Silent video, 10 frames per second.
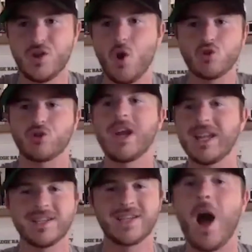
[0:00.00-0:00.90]
no
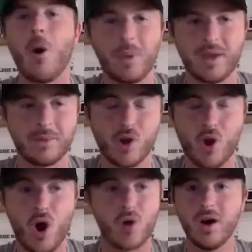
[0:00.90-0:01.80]
training to help him at
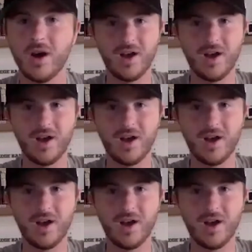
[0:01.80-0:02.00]
all.